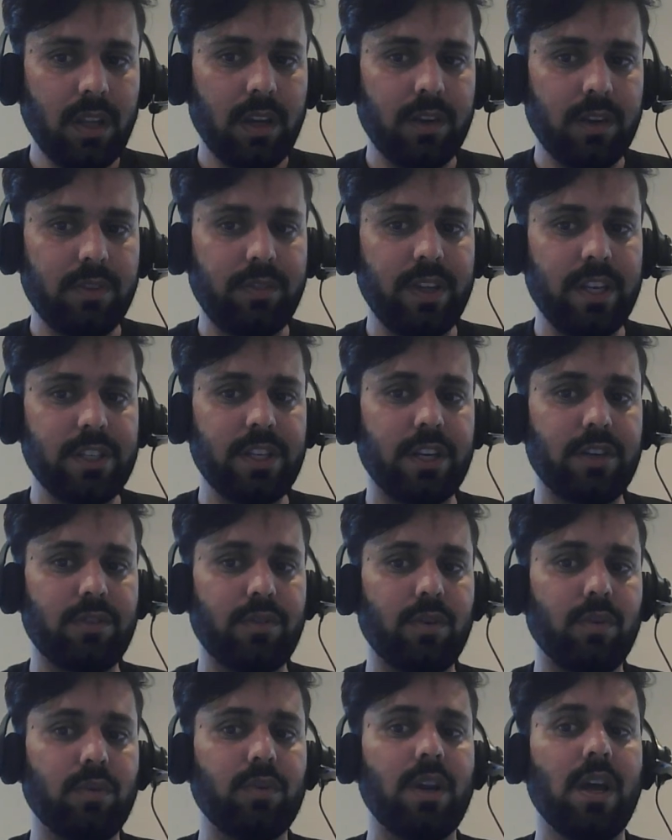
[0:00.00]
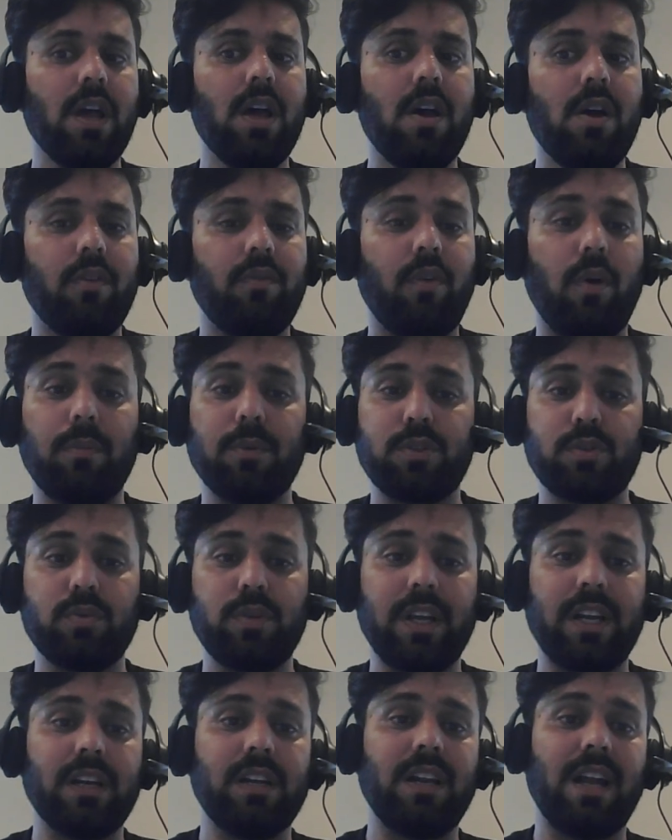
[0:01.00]
Regeneron
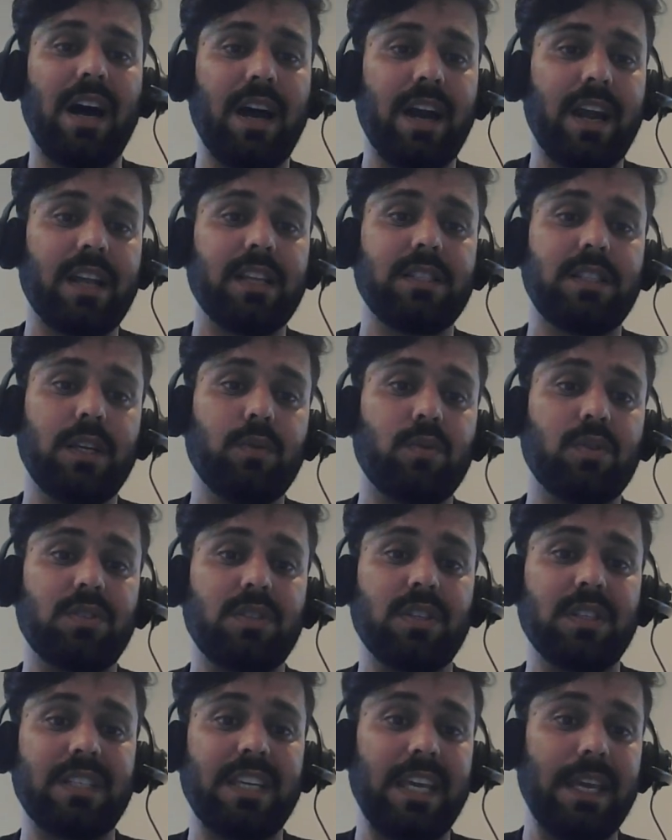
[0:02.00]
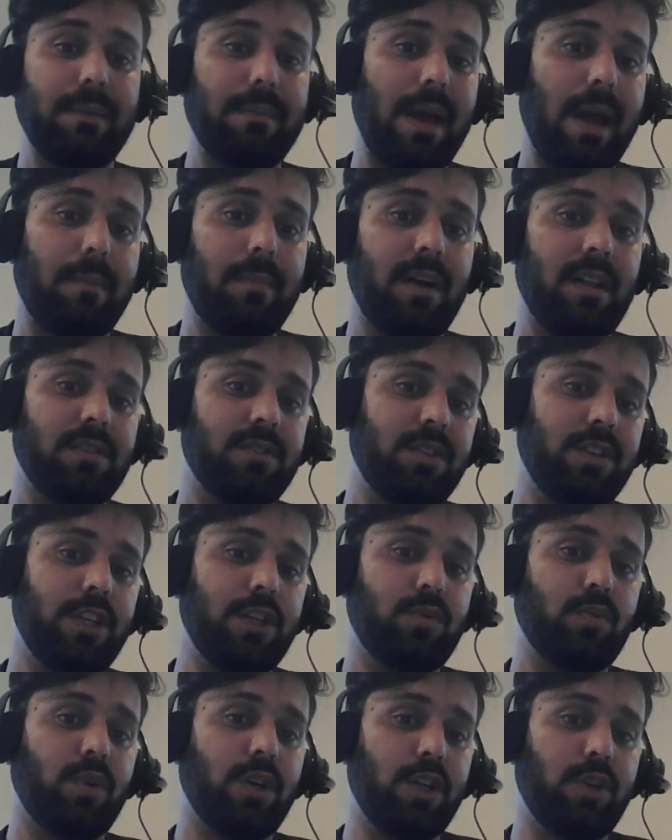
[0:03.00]
Pharmaceutical Inc versus Kemab Ltd
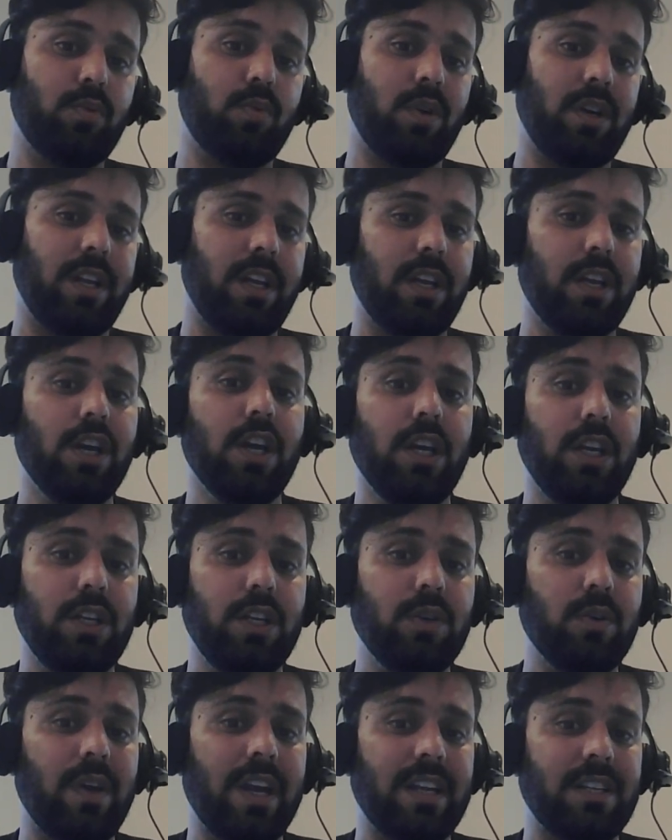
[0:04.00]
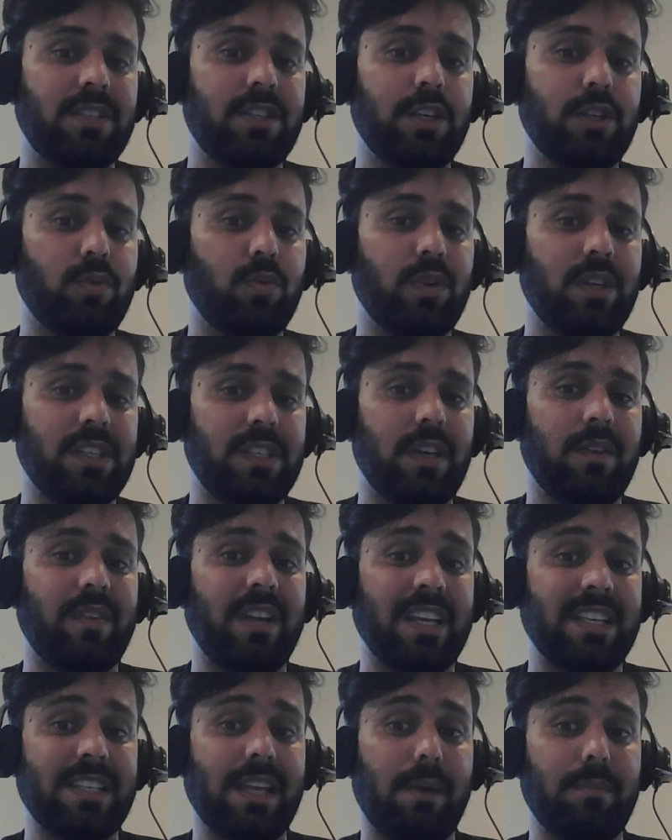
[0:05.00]
2020, UKSC 27
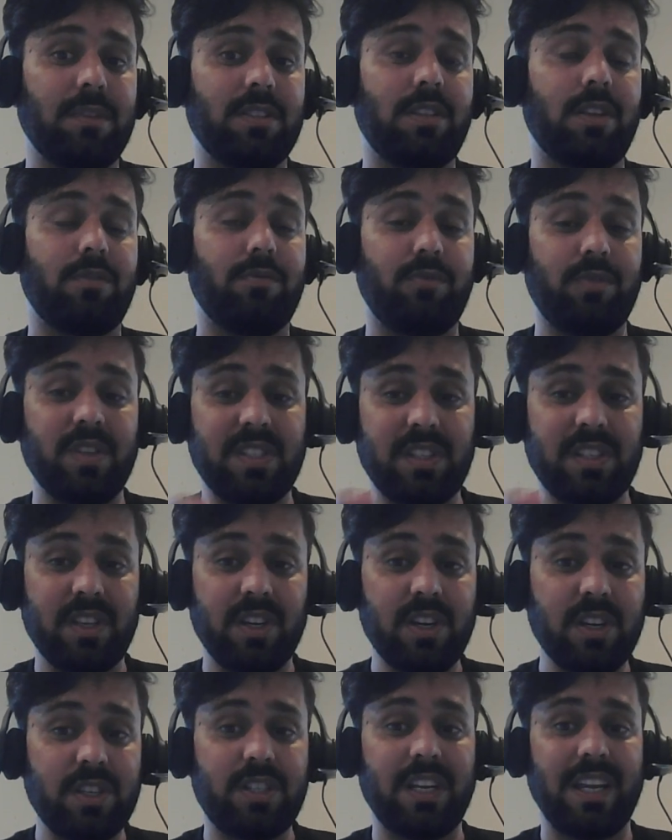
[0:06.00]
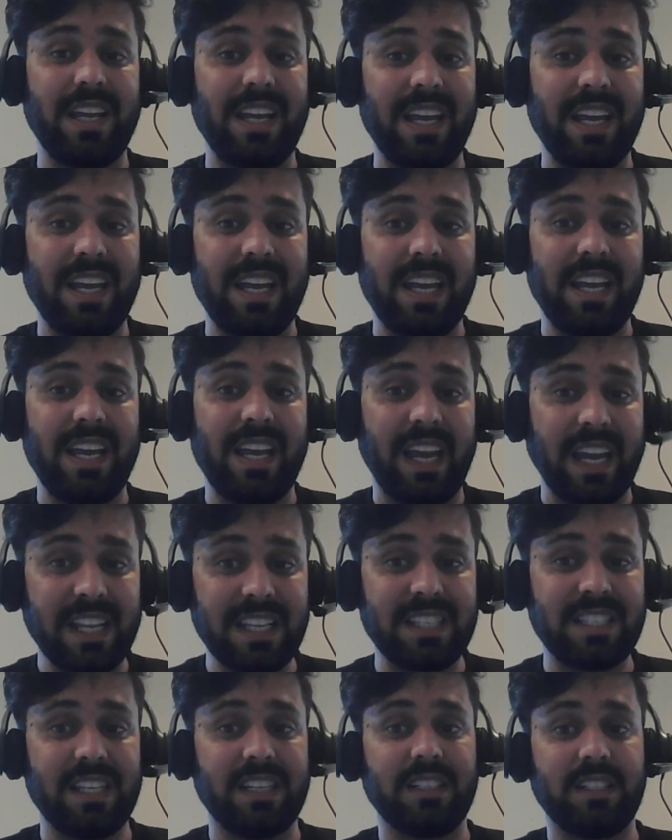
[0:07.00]
examines research
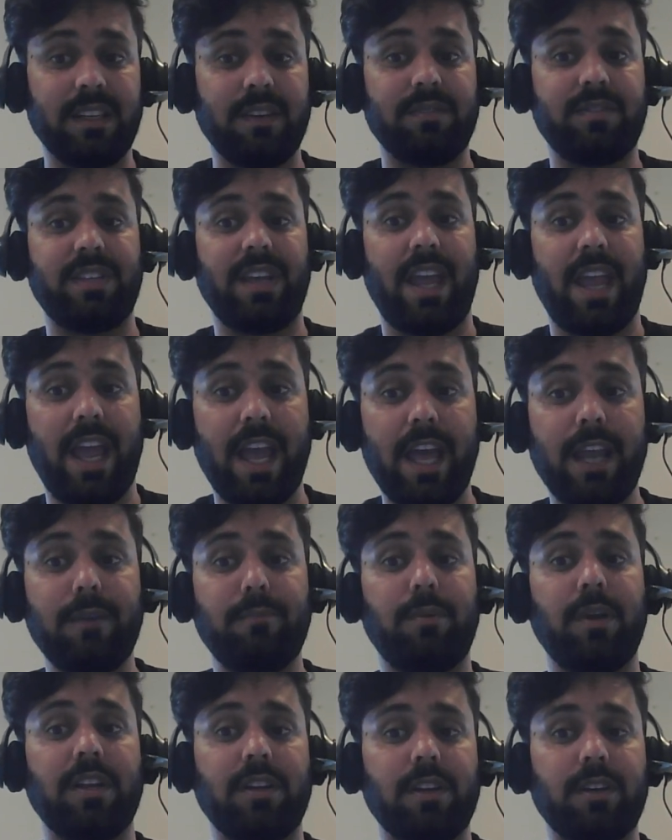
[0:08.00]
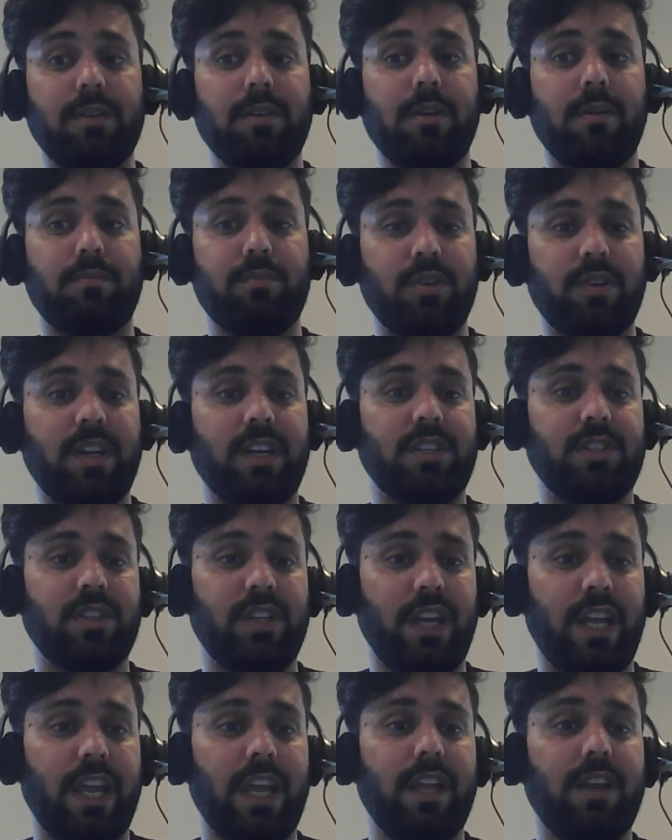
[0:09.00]
incentives and patent
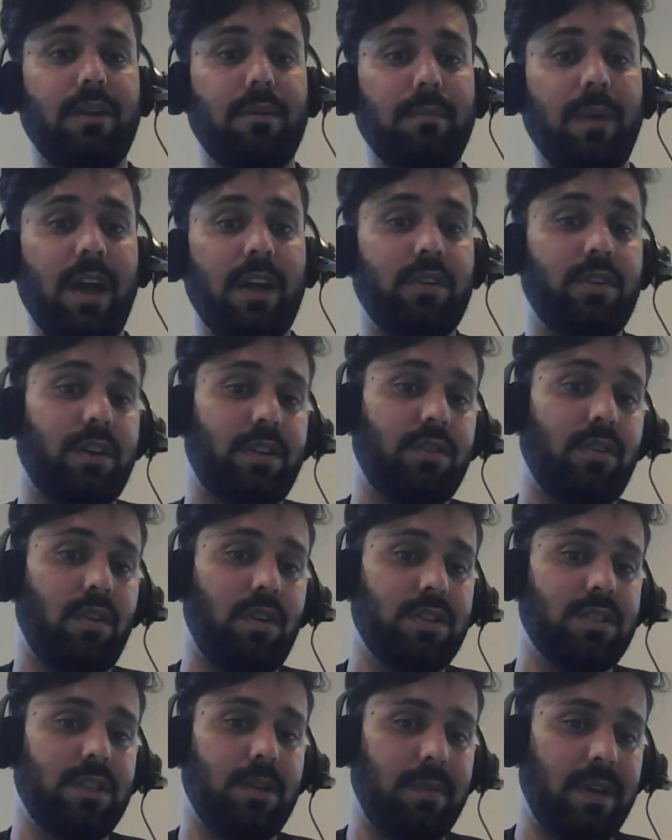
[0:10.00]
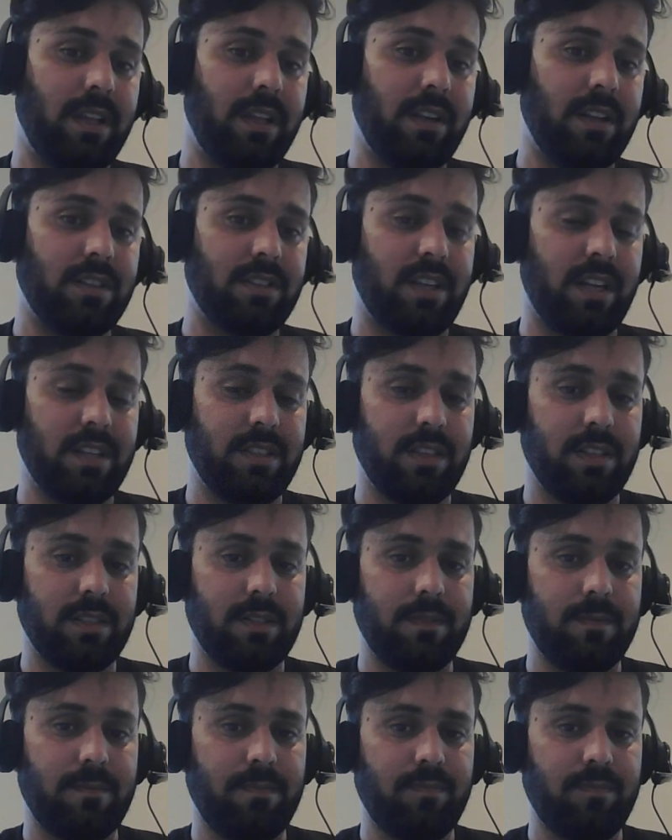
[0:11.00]
protection in biotechnology patents cases.